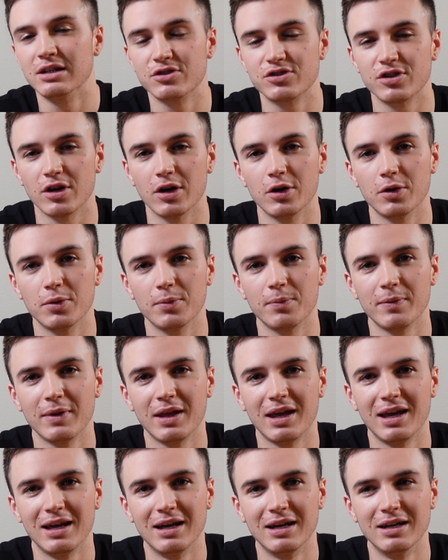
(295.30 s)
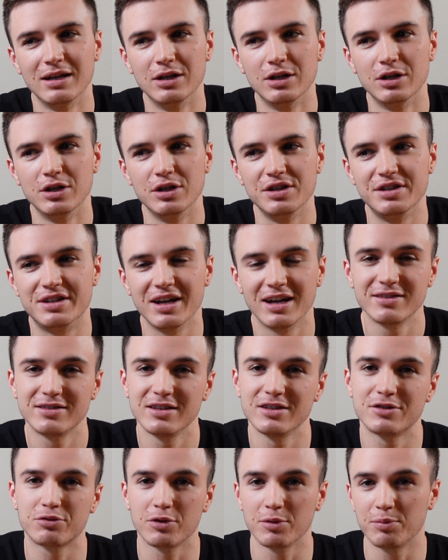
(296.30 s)
So does
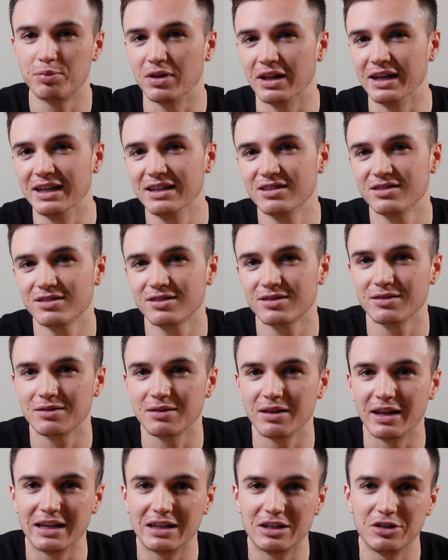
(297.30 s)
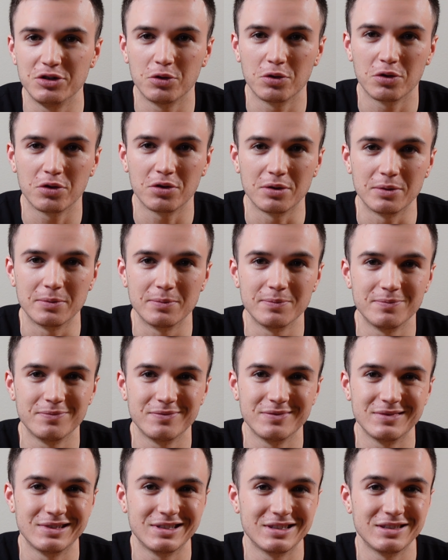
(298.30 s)
this replace like your
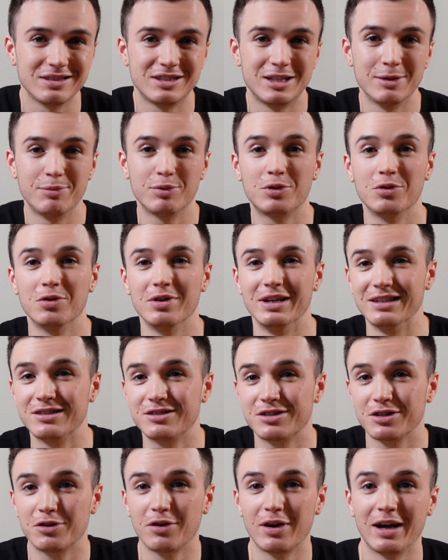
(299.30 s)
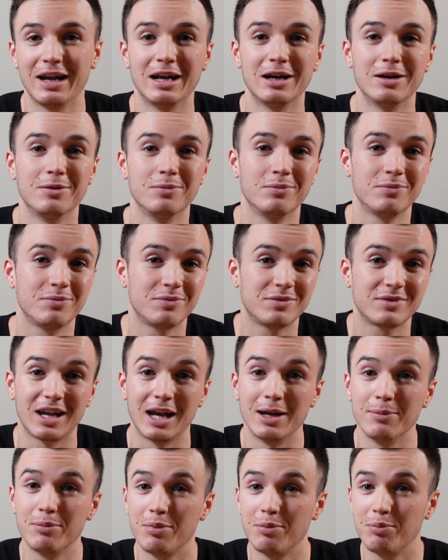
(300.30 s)
typical Instagram
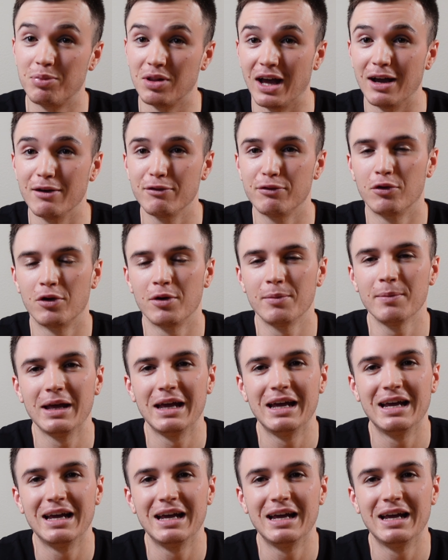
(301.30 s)
type platform?